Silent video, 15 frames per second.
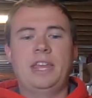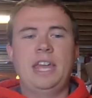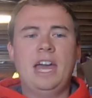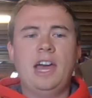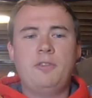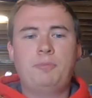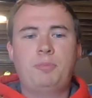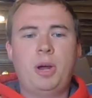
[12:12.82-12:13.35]
They
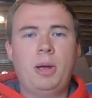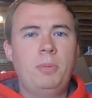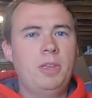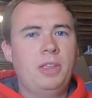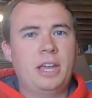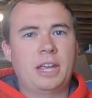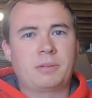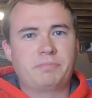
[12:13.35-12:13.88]
have probably
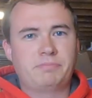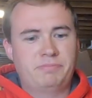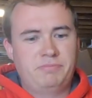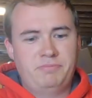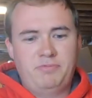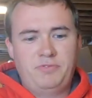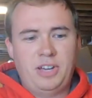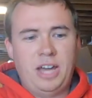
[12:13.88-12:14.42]
like
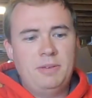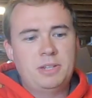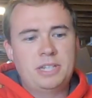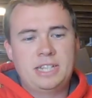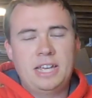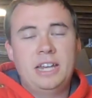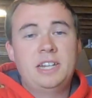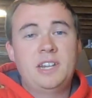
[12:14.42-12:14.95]
5 to
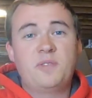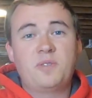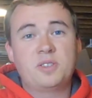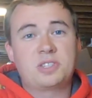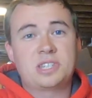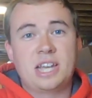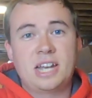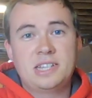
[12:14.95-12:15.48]
10
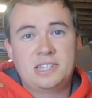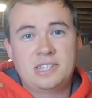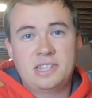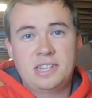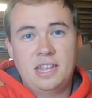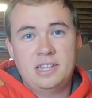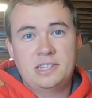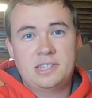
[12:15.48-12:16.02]
different sizes
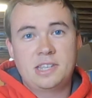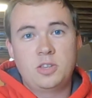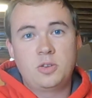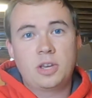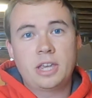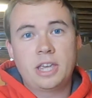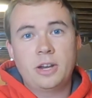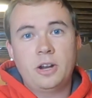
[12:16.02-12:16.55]
of this that you
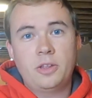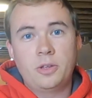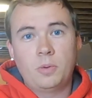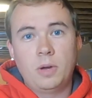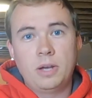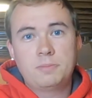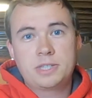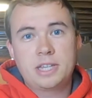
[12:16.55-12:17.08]
can get on the
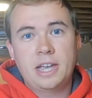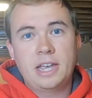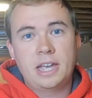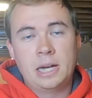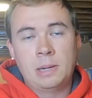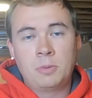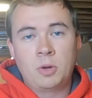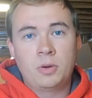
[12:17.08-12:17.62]
website,
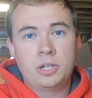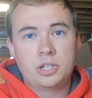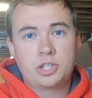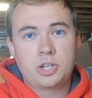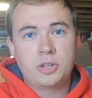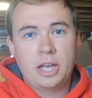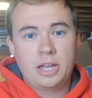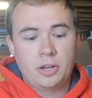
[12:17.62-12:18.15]
and I'm going to
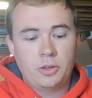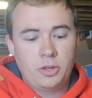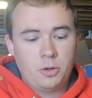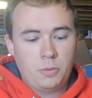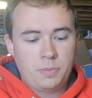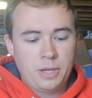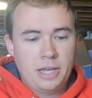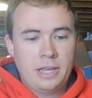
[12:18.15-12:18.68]
show that in a
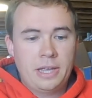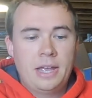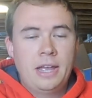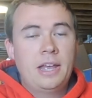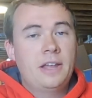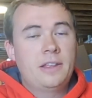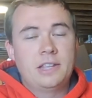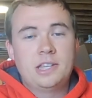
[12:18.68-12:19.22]
little bit.
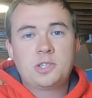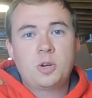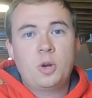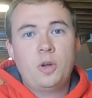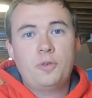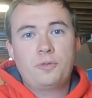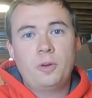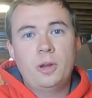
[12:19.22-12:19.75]
These are
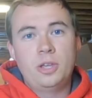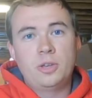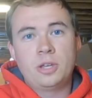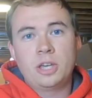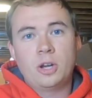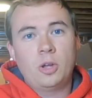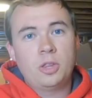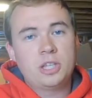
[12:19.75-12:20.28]
all free. You can
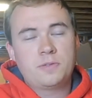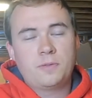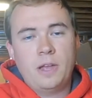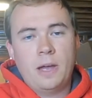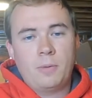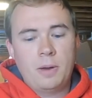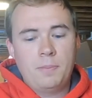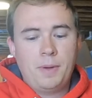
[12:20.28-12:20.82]
get all these
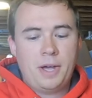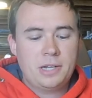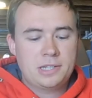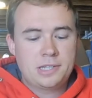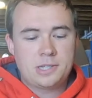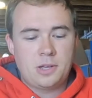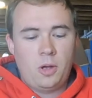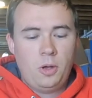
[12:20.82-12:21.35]
flat rate
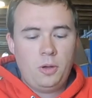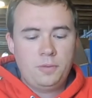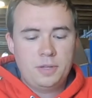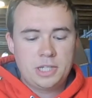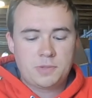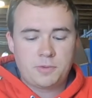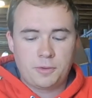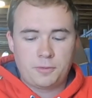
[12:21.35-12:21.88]
boxes, all of
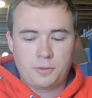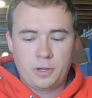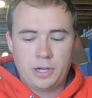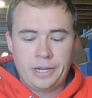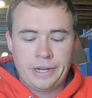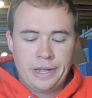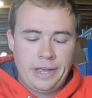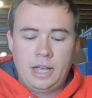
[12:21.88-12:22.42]
these for
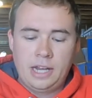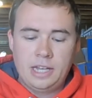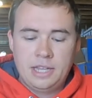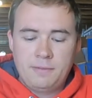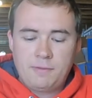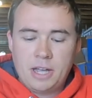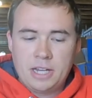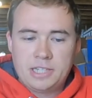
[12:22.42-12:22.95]
free. Again,
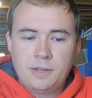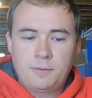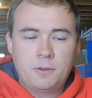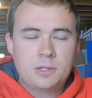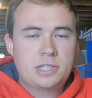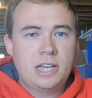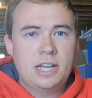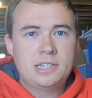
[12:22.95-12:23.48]
they've got
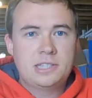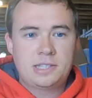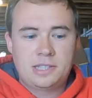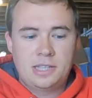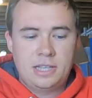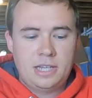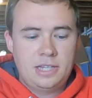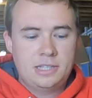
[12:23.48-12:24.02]
different sizes
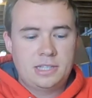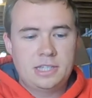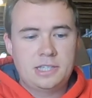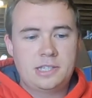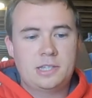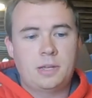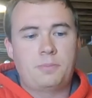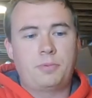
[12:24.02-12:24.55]
of these.
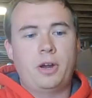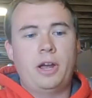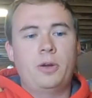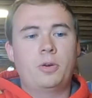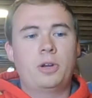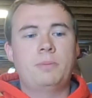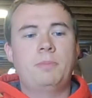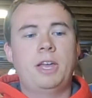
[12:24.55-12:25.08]
This is a
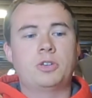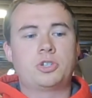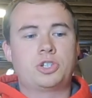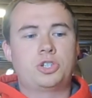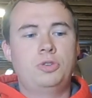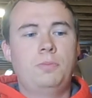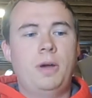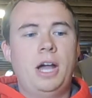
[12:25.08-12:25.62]
priority mail
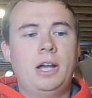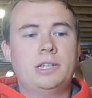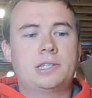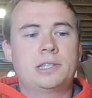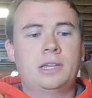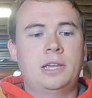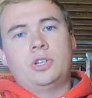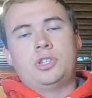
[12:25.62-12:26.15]
shoe
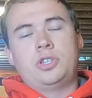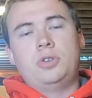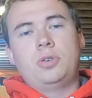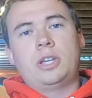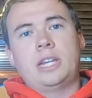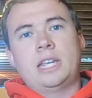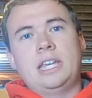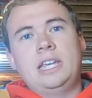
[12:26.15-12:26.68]
box, so you
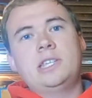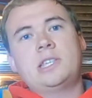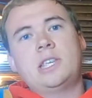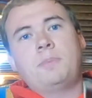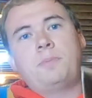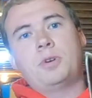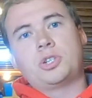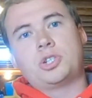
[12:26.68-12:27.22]
can
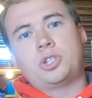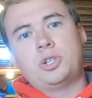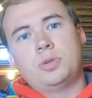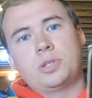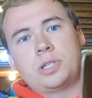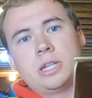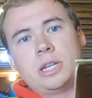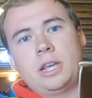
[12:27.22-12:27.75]
easily put
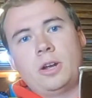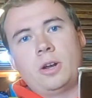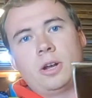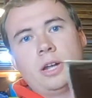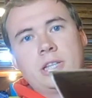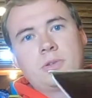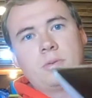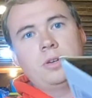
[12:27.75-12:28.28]
shoes in here.
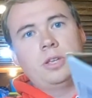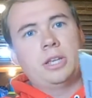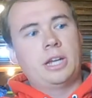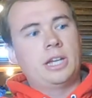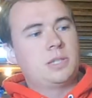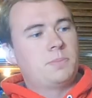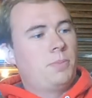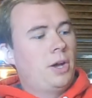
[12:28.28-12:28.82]
It's a really
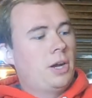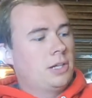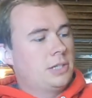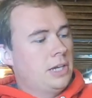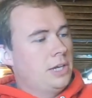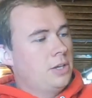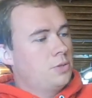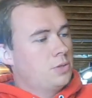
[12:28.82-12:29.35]
nice box.
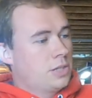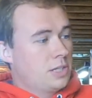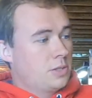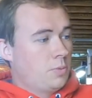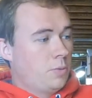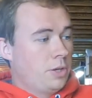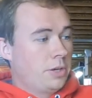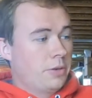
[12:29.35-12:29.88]
I use
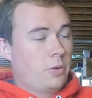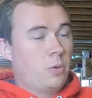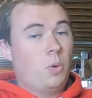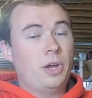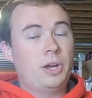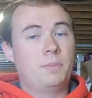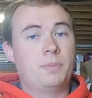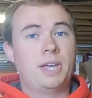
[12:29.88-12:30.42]
this one
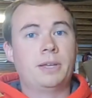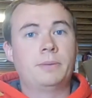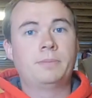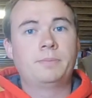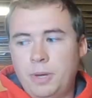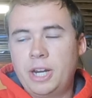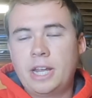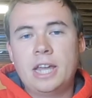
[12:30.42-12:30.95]
quite a bit.
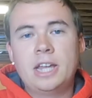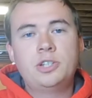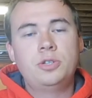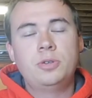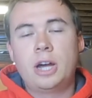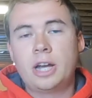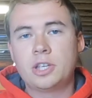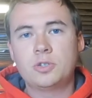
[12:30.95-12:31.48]
But again,
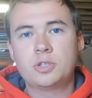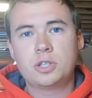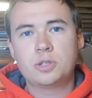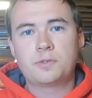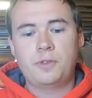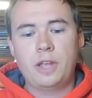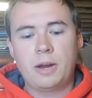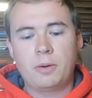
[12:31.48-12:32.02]
do not use
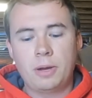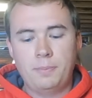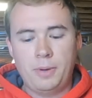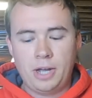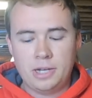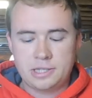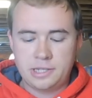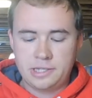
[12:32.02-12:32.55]
those flat rate
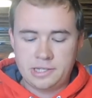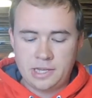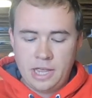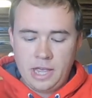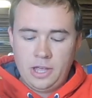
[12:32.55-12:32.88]
boxes.